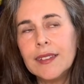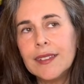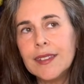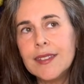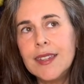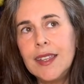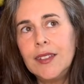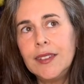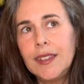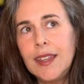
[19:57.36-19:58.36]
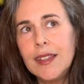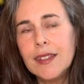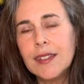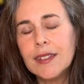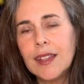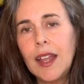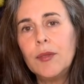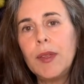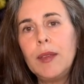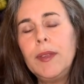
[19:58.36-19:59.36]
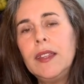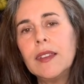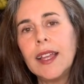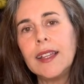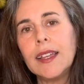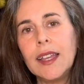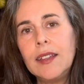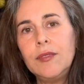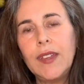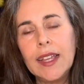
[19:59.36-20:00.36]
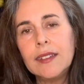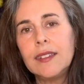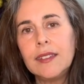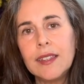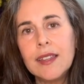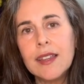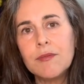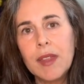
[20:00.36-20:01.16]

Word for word: steals it and maybe like advances it and